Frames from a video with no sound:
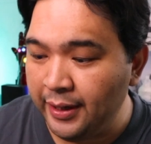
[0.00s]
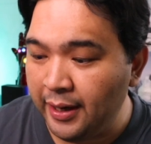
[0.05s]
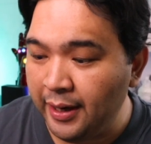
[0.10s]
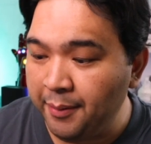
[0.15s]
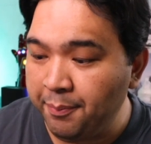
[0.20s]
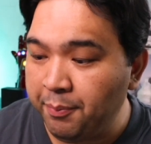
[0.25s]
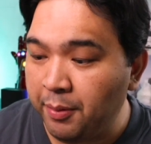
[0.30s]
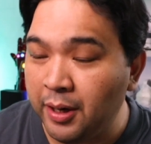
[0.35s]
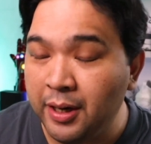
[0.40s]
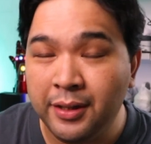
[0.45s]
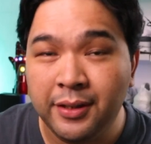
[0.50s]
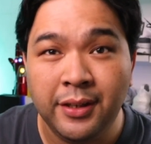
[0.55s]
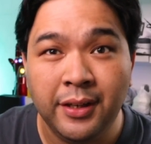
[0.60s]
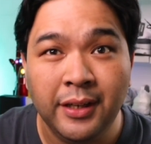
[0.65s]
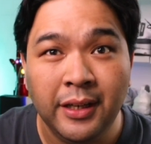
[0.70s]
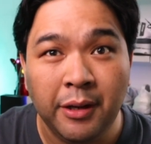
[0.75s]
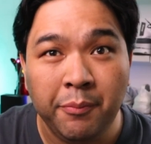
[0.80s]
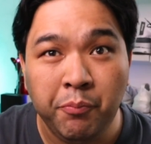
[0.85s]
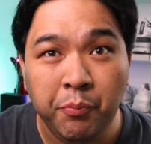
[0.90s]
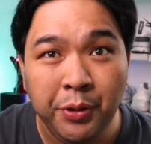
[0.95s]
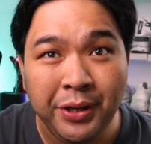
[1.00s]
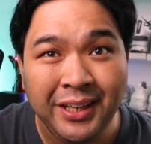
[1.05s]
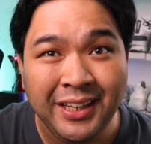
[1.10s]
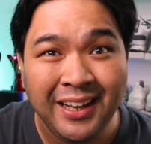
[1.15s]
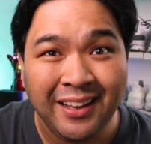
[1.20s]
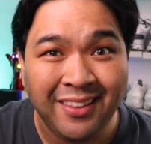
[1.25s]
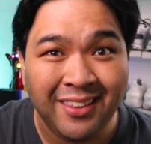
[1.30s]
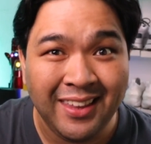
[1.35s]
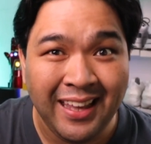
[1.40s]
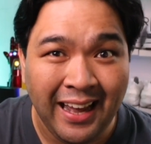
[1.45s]
I partnered up with
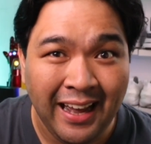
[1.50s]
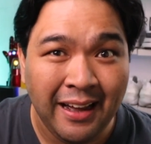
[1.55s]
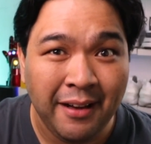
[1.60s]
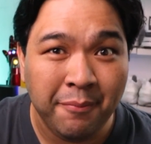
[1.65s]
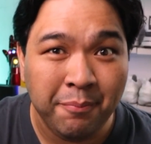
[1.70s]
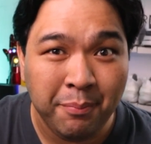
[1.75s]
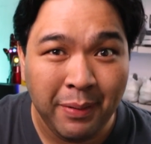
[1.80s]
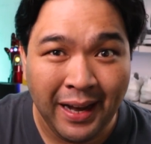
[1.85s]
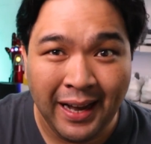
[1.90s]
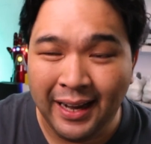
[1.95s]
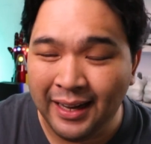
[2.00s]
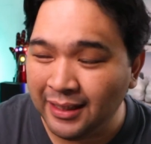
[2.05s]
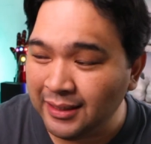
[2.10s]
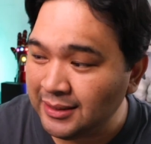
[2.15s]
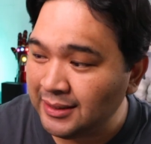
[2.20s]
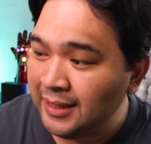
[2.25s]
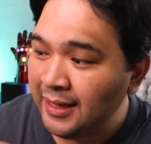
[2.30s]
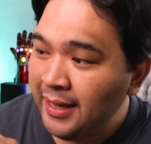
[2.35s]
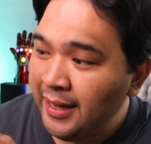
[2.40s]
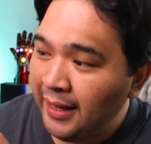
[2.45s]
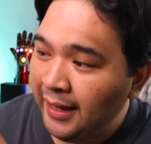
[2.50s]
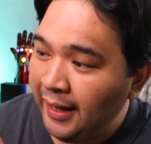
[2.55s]
Katha Bags,